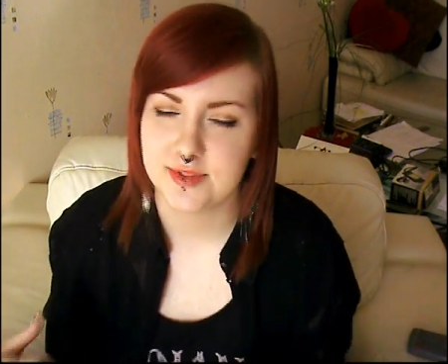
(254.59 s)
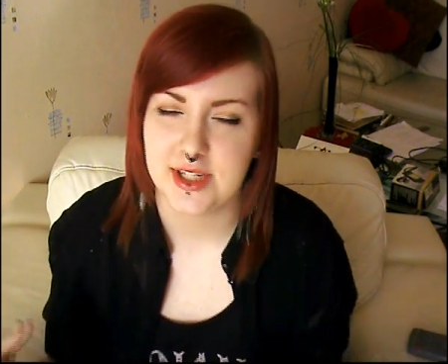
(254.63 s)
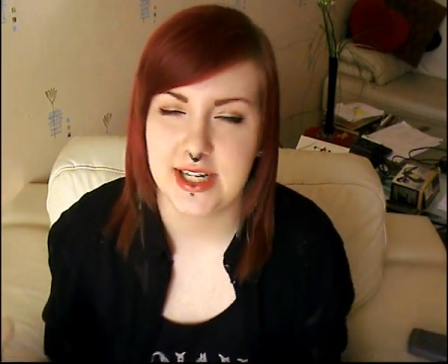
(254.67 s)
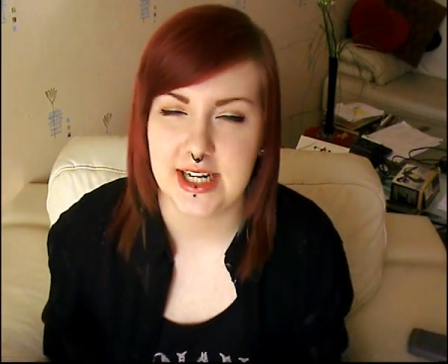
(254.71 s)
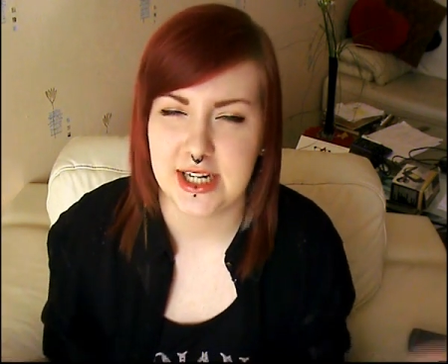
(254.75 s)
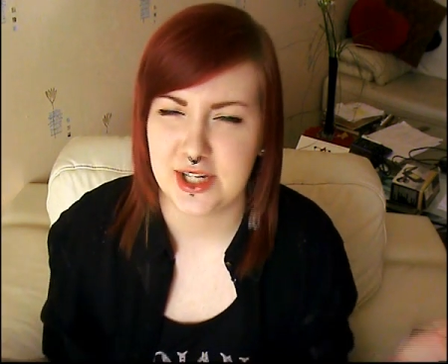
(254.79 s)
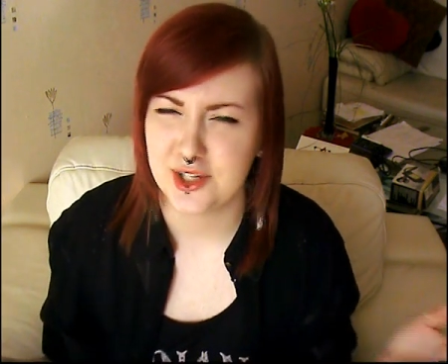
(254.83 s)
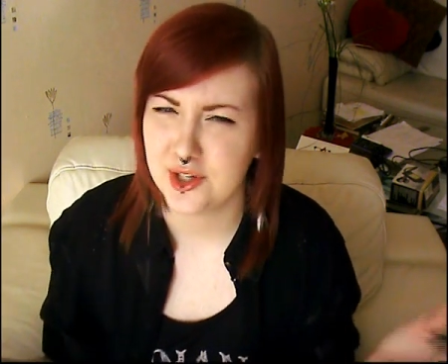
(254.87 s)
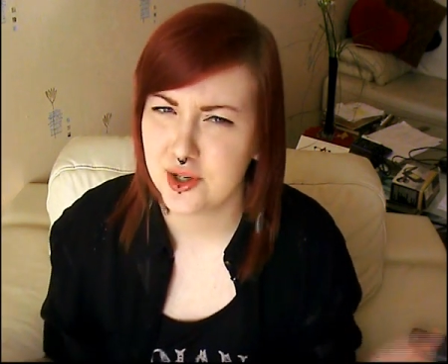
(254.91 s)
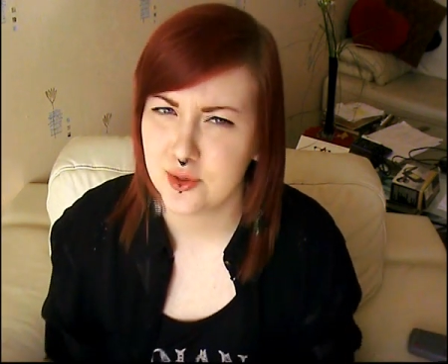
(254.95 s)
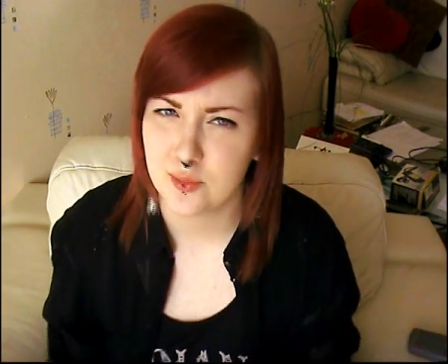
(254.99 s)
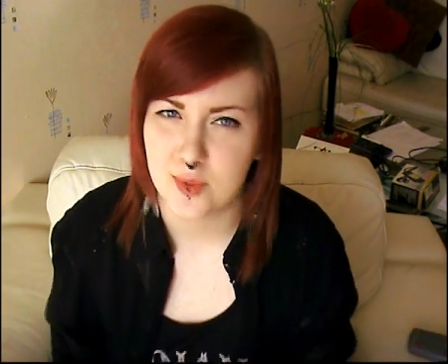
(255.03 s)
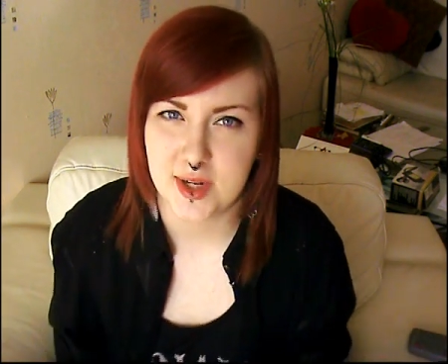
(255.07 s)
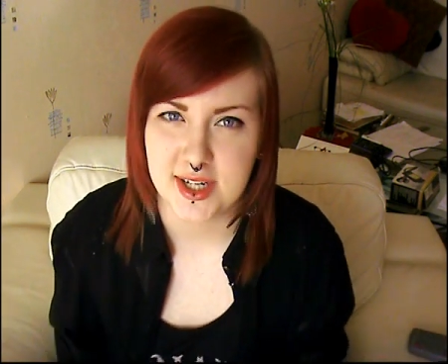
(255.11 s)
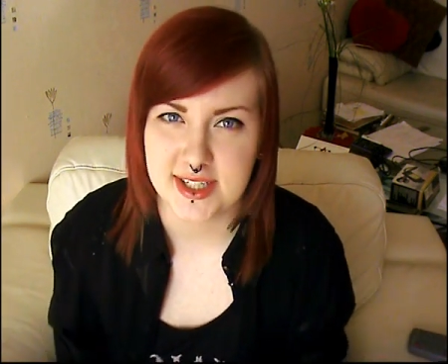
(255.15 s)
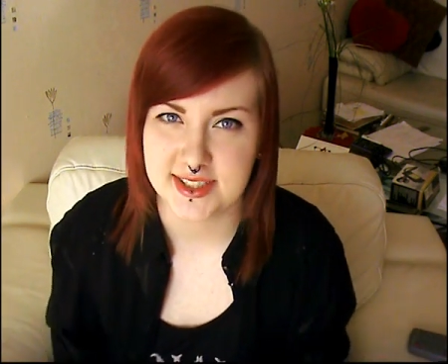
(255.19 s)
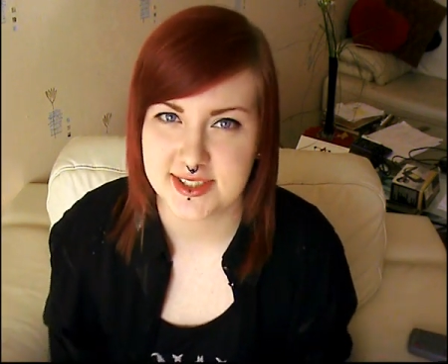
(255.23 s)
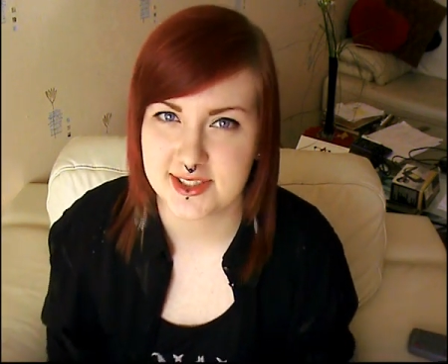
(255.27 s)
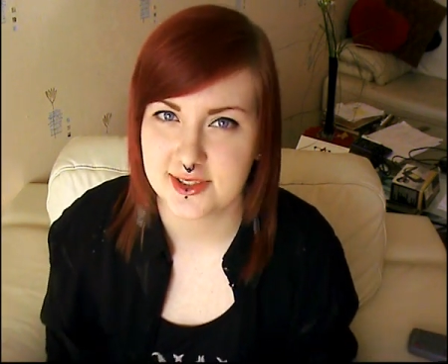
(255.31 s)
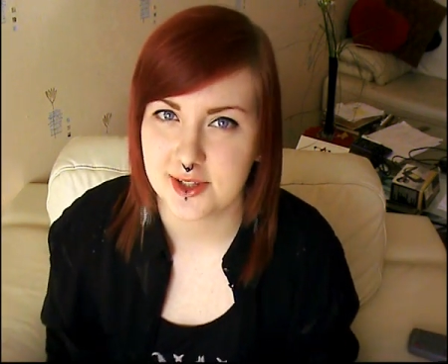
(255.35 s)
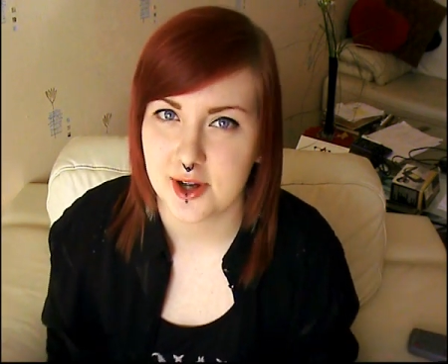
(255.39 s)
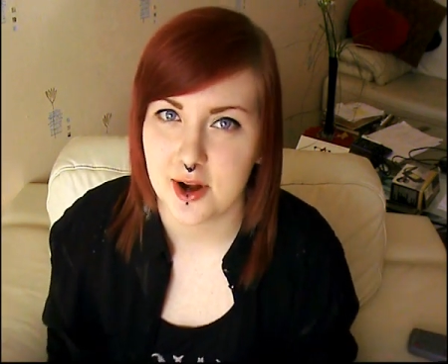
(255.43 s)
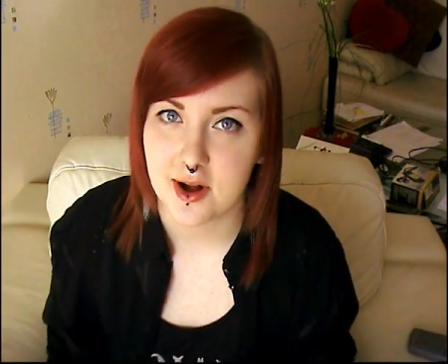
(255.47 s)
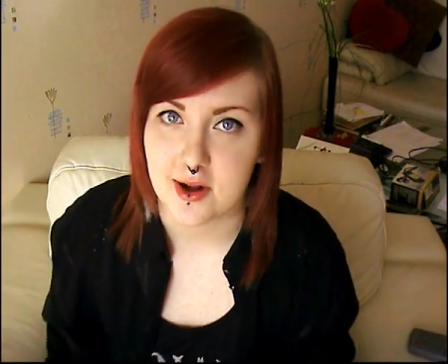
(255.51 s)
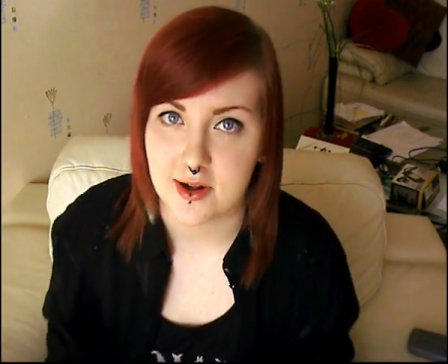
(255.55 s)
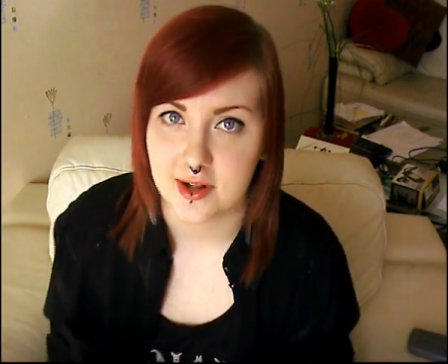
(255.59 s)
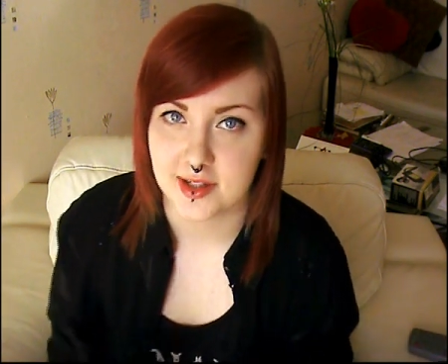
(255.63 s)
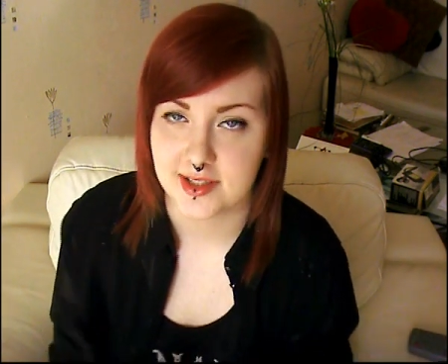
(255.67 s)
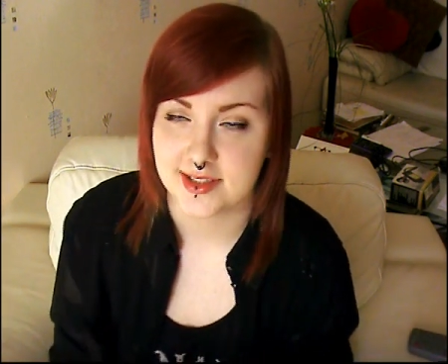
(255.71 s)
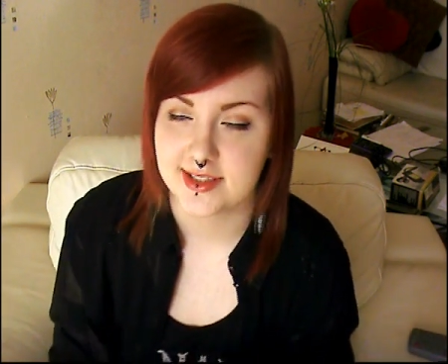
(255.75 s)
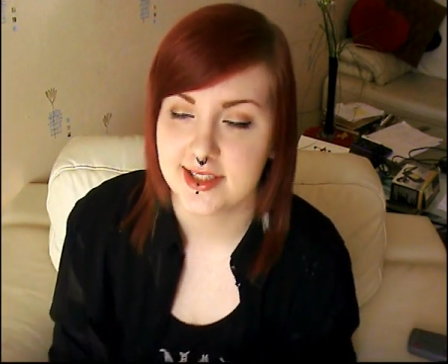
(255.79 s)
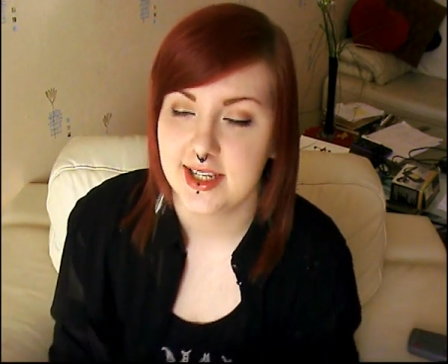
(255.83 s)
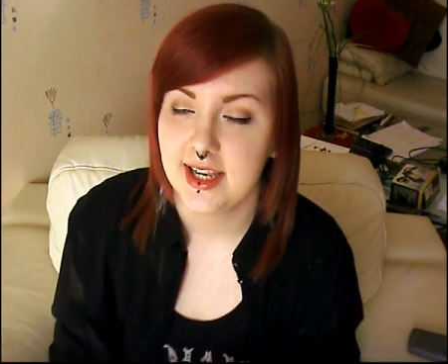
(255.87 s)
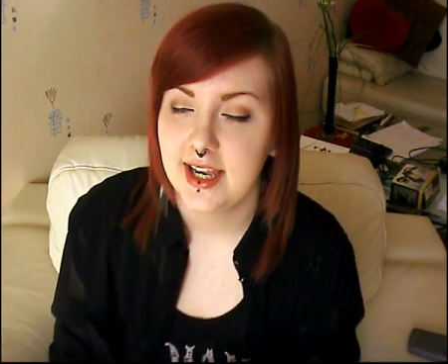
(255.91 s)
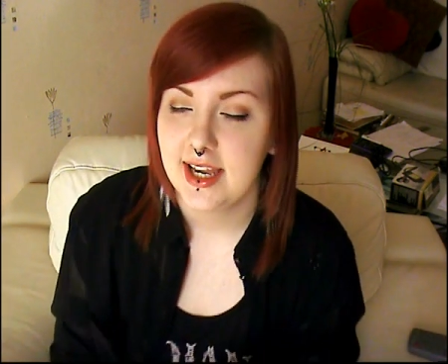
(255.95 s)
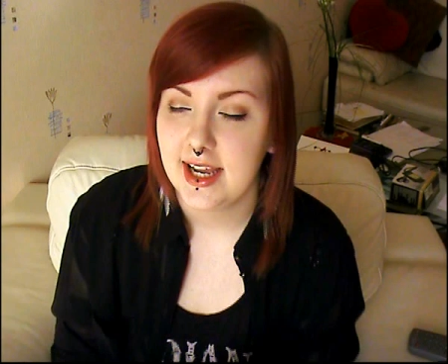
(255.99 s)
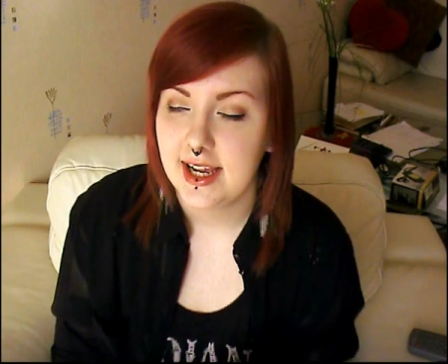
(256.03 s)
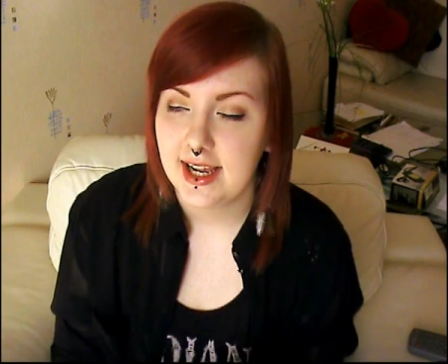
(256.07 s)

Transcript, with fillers: really know what it's called